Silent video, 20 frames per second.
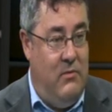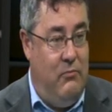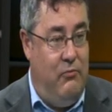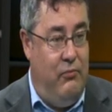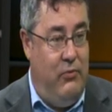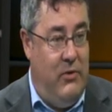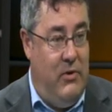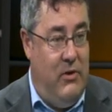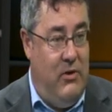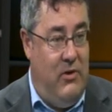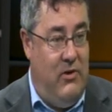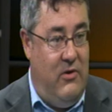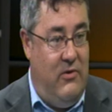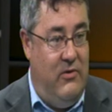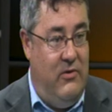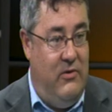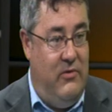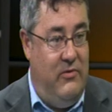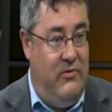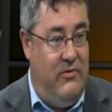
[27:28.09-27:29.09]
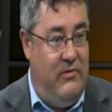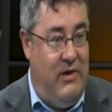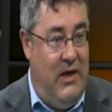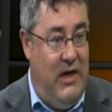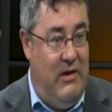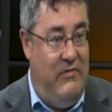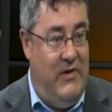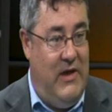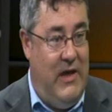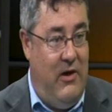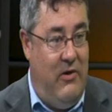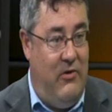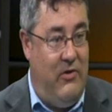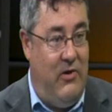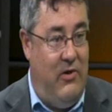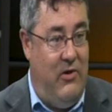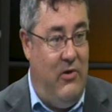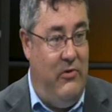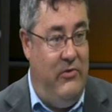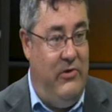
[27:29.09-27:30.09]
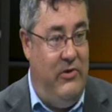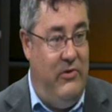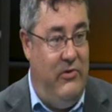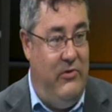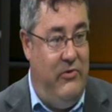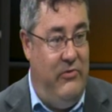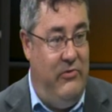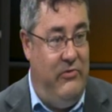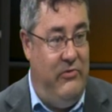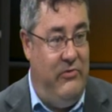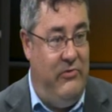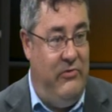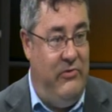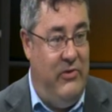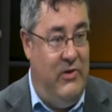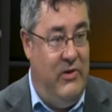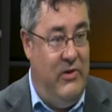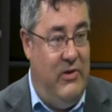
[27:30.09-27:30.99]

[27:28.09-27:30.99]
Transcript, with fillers: prolonged heavy alcohol use